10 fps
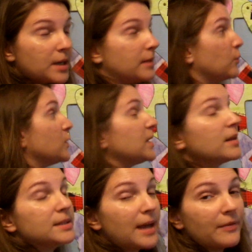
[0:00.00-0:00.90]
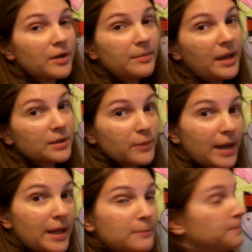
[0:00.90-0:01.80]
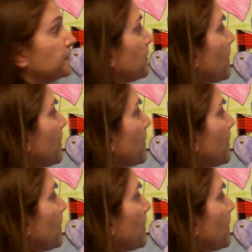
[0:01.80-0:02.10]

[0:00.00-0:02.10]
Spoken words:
and we'll say the sound that it makes. Ready?